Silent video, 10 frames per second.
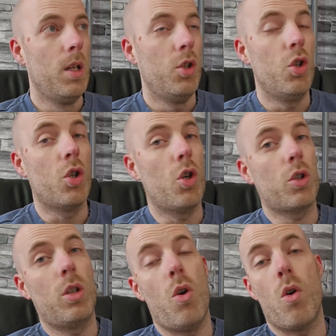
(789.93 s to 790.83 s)
You can cut
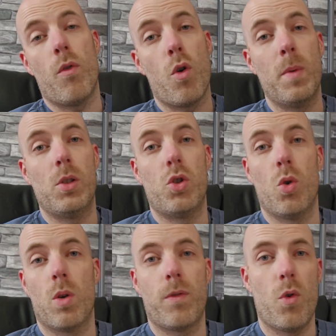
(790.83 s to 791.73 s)
the long form into
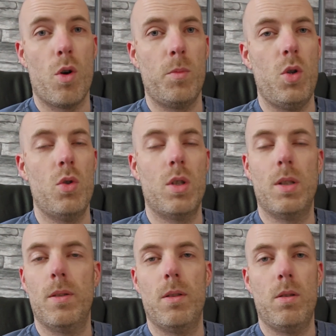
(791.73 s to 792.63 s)
short form
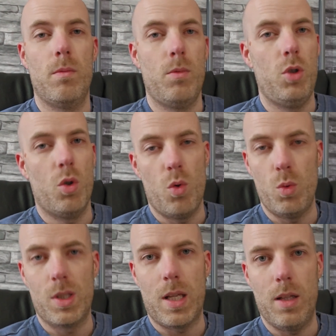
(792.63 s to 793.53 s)
using your
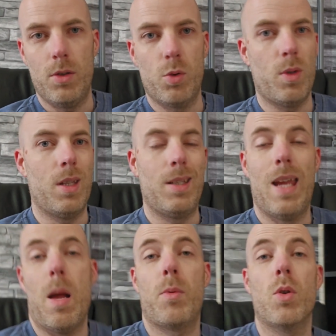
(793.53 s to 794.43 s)
own skills within
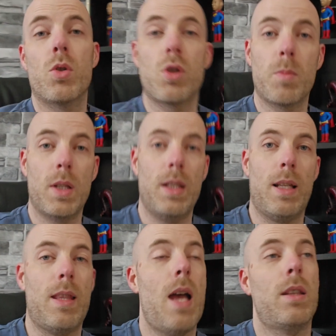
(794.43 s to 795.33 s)
CapCut or something
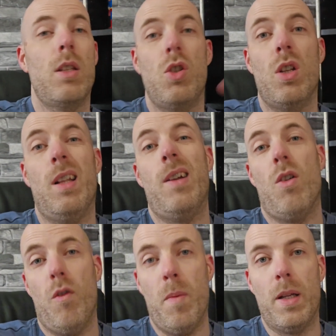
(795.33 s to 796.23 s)
like that that you can learn
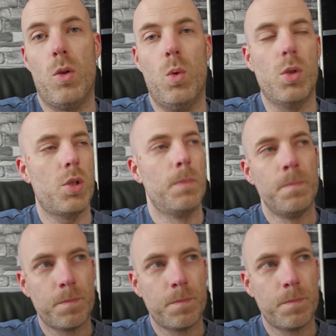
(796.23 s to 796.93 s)
off my course.